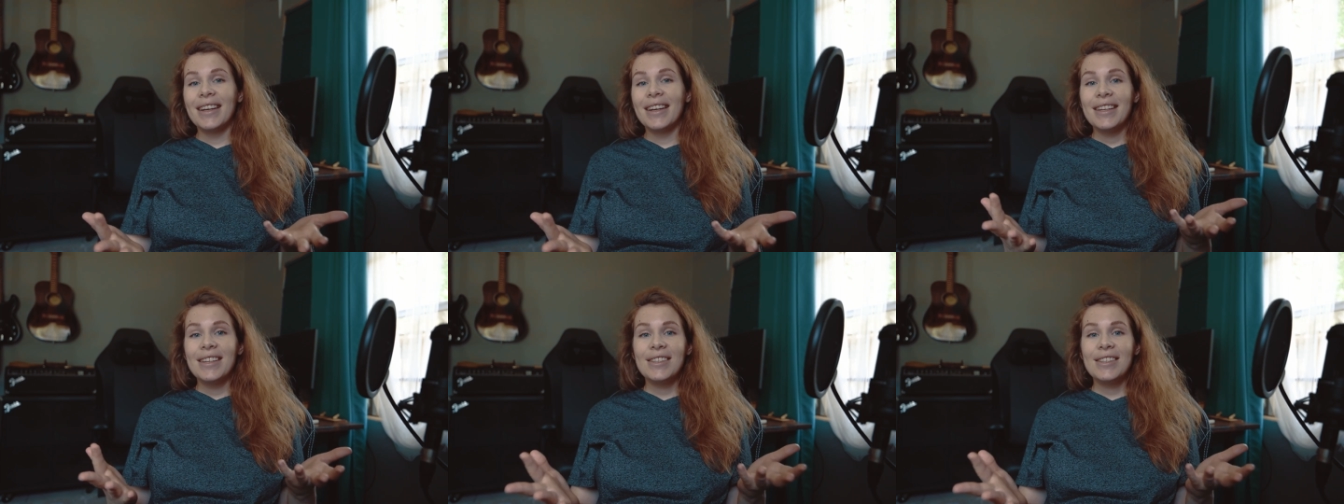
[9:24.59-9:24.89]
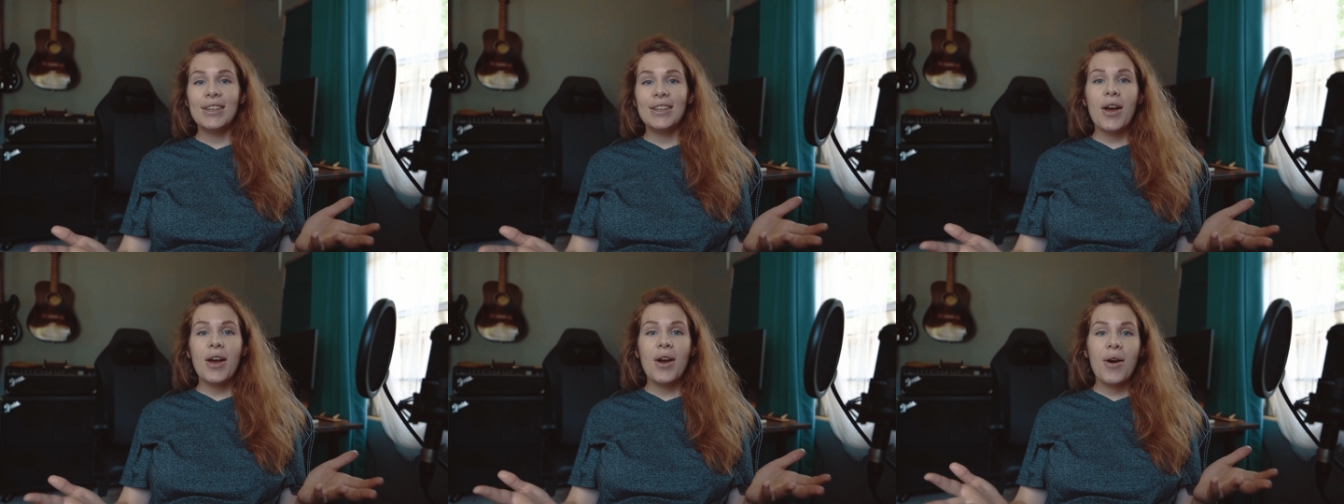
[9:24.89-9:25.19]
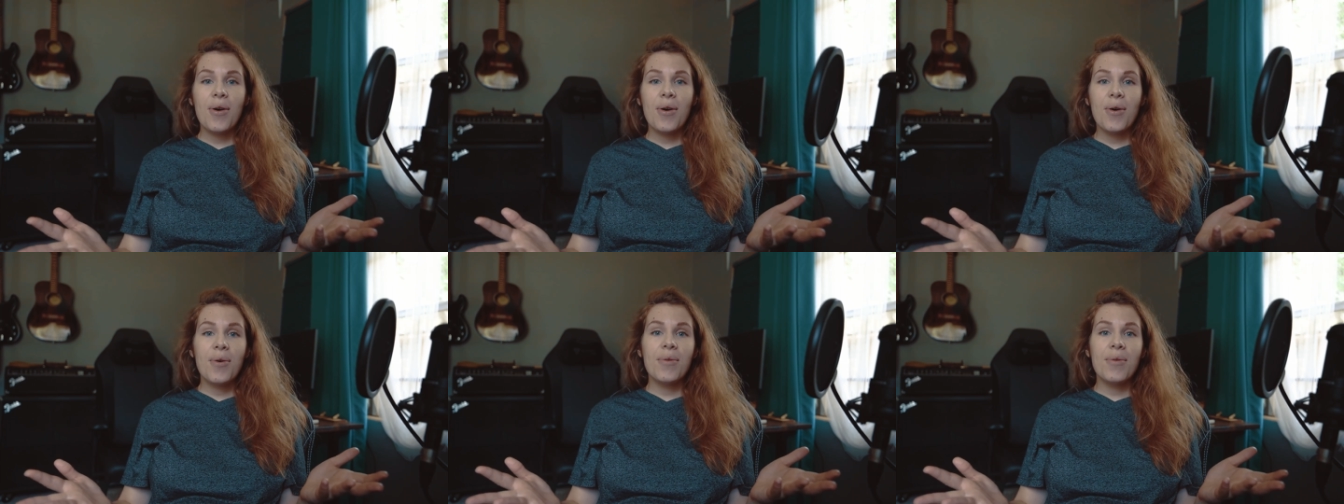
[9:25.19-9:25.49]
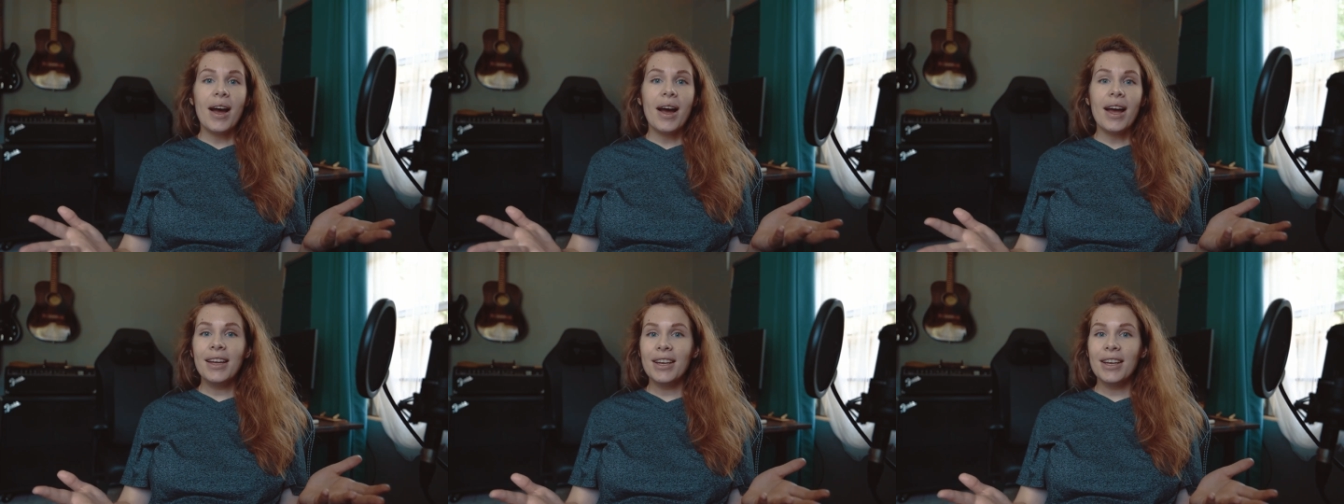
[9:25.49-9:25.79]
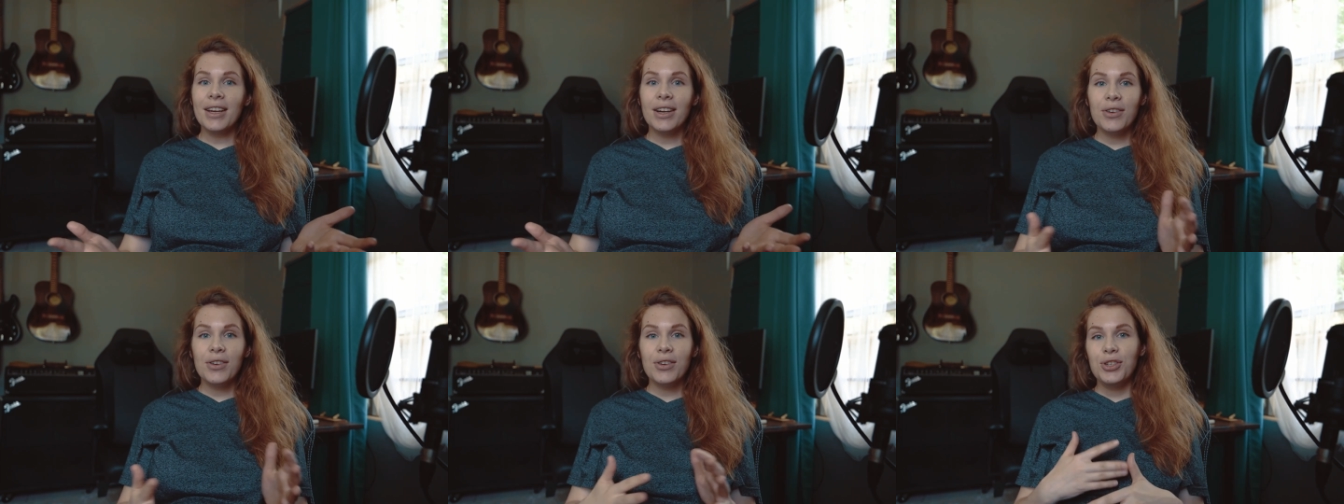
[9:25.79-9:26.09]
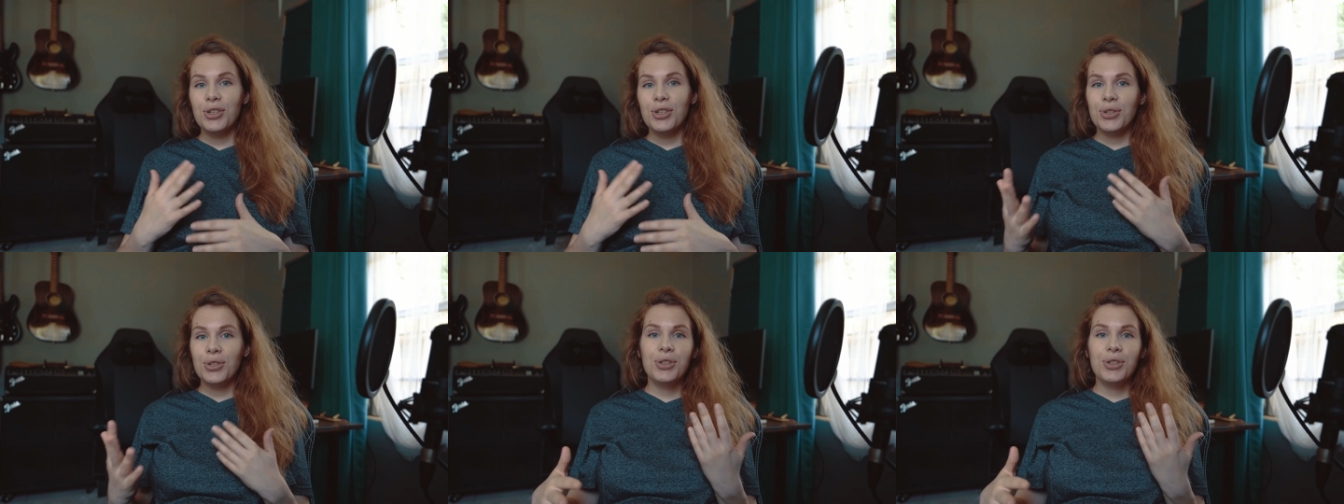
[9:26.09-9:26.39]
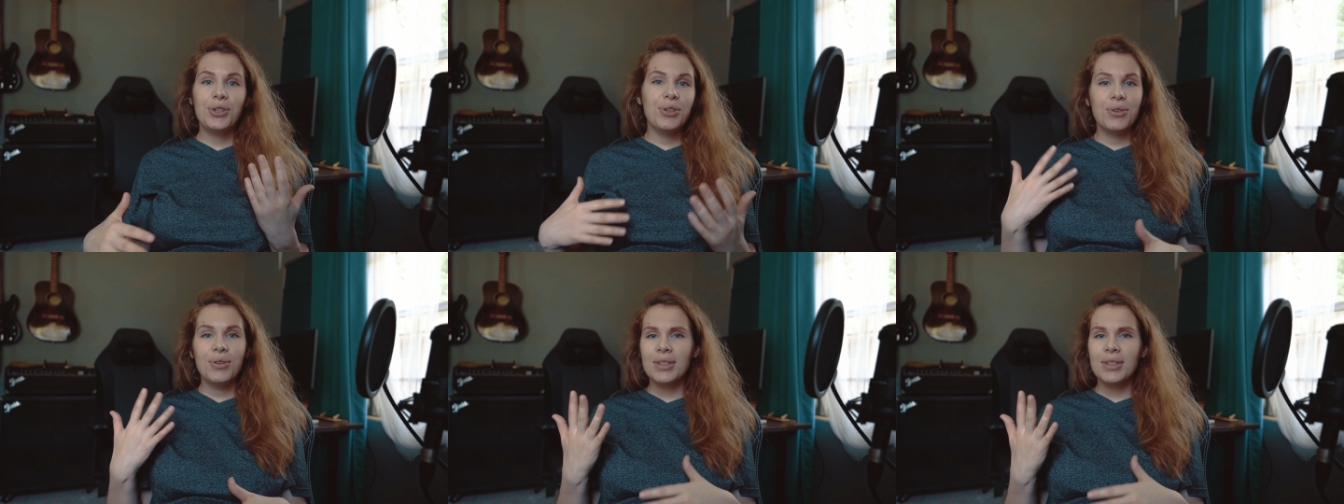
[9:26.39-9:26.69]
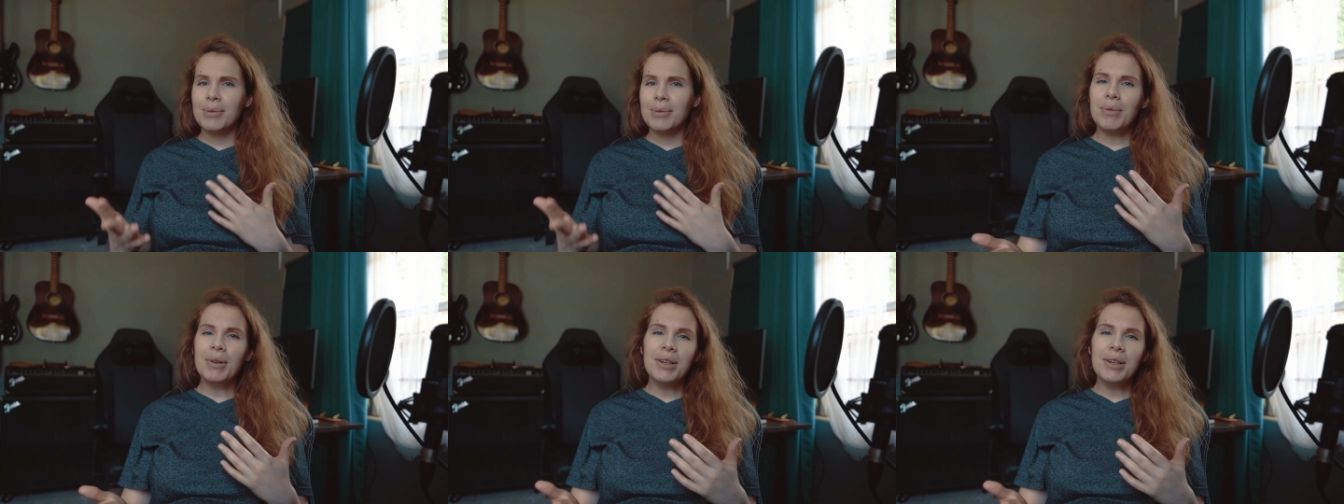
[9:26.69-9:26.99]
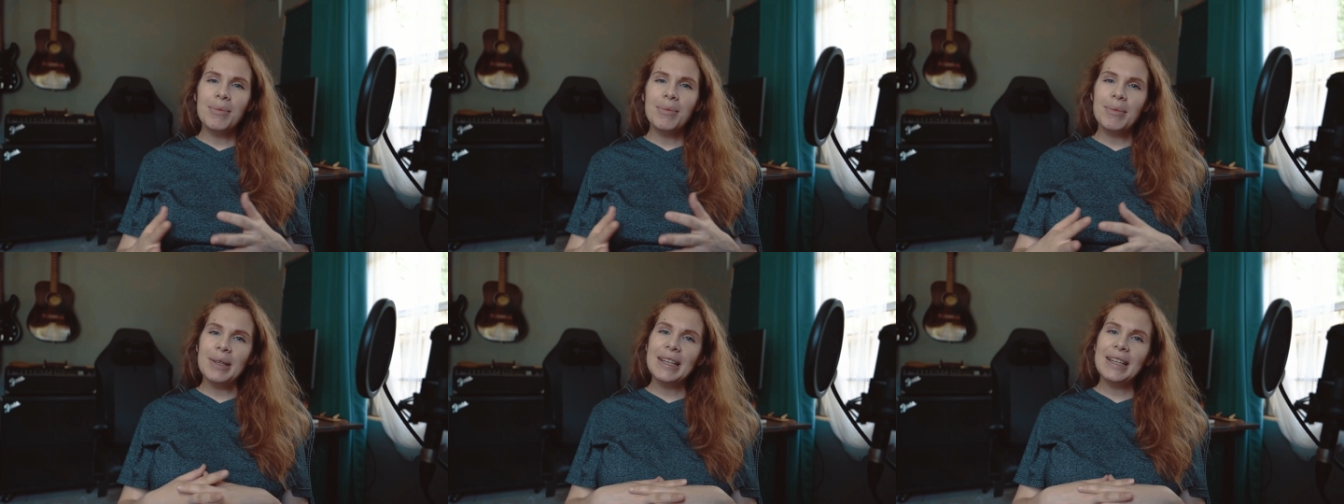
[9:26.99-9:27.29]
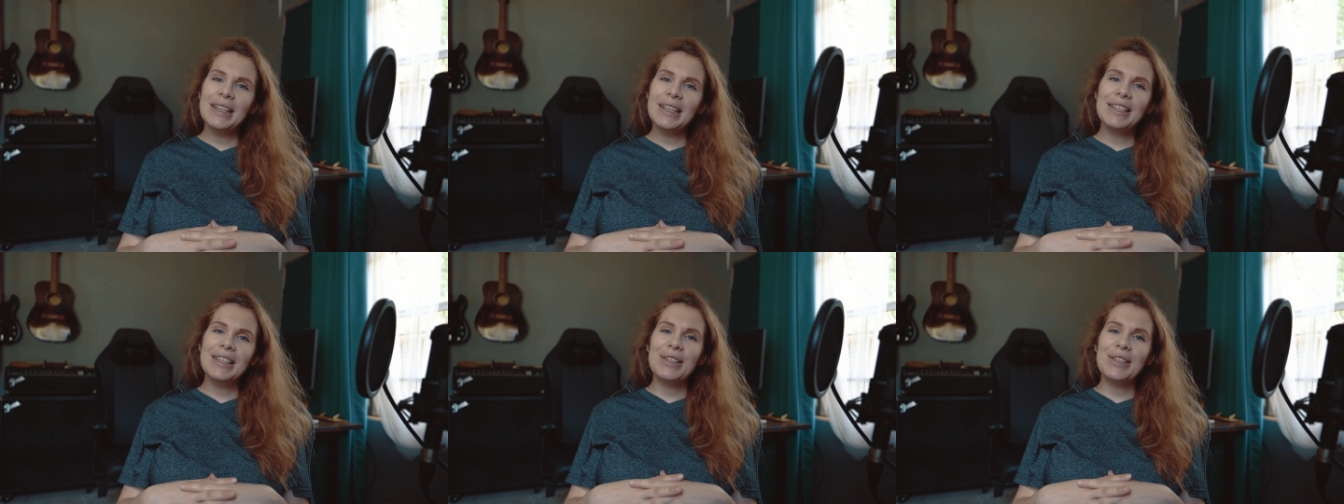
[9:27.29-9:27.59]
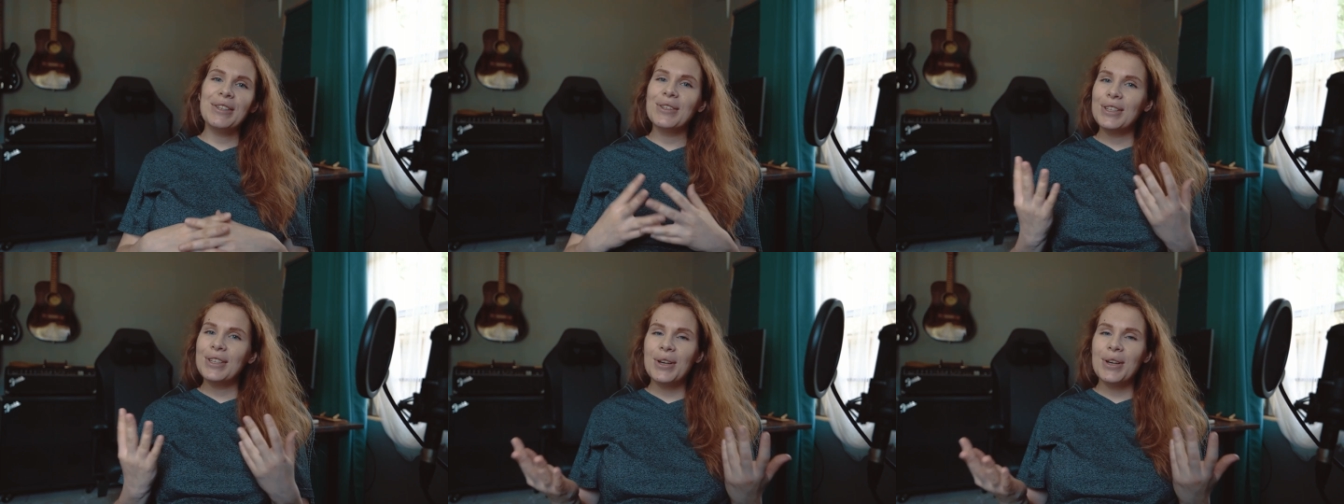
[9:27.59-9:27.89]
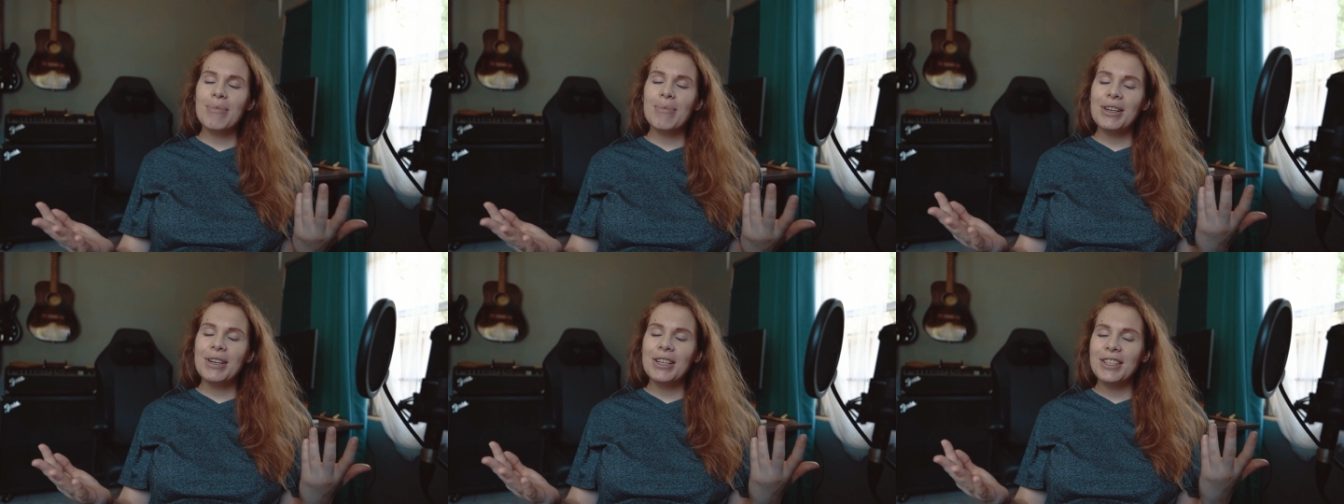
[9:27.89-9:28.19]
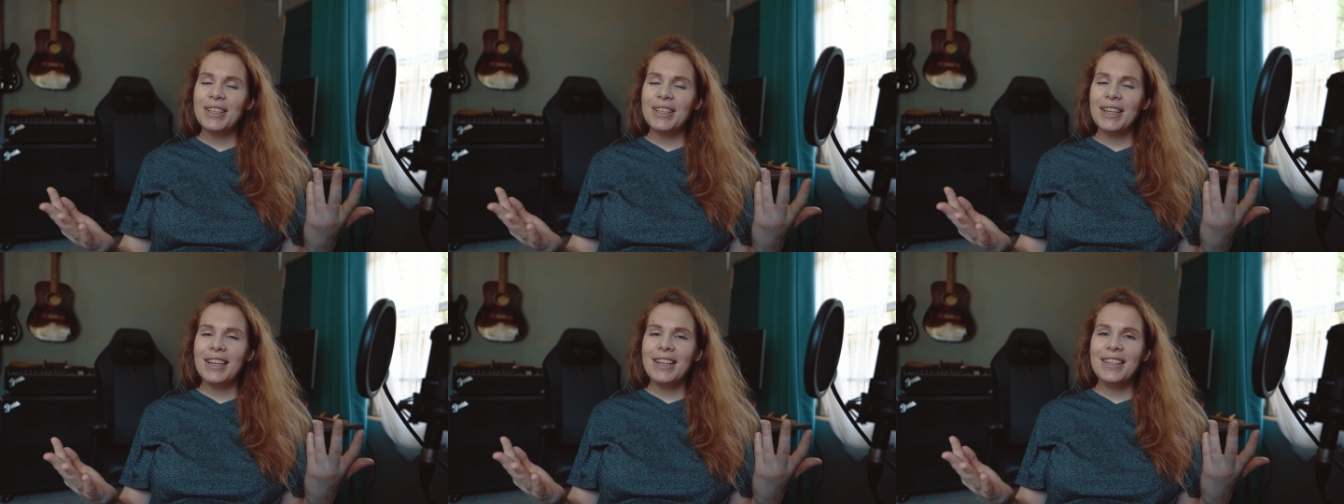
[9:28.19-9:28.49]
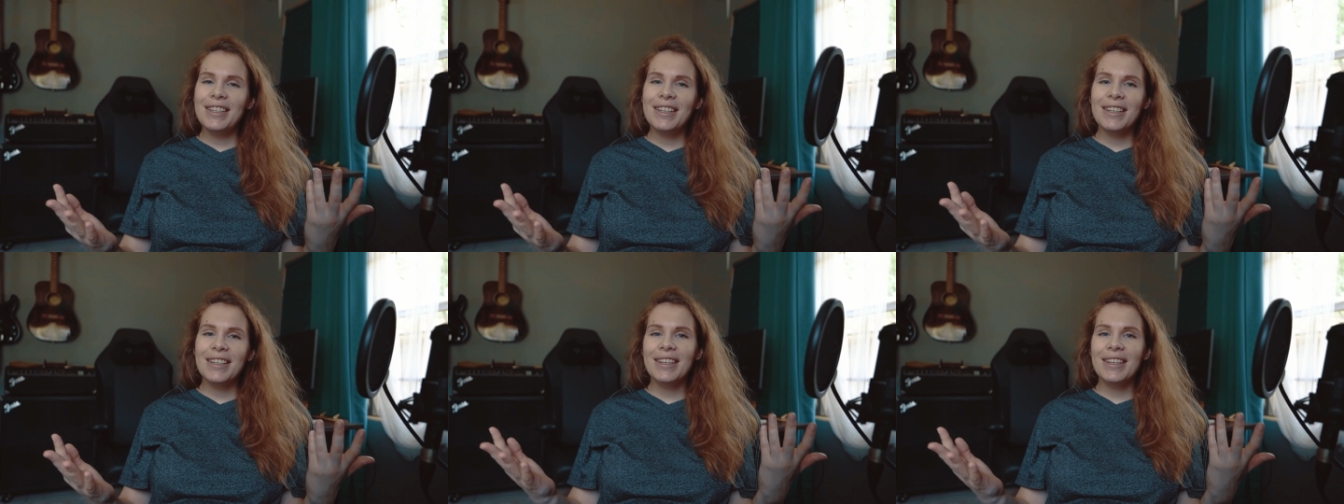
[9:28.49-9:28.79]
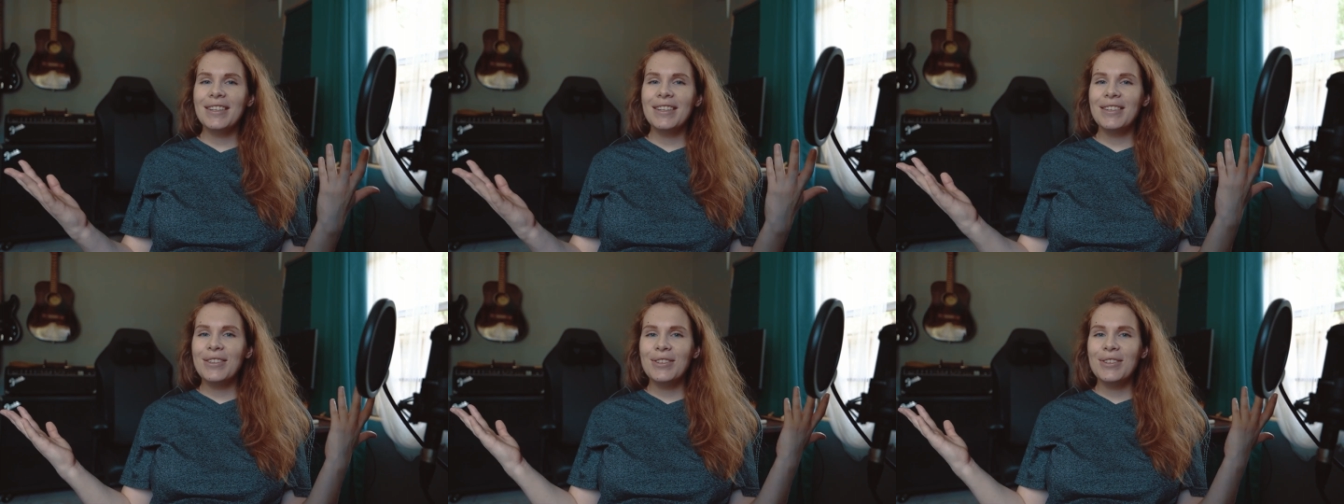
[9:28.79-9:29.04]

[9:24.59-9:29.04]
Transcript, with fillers: So I encourage you to experiment, use your imagination,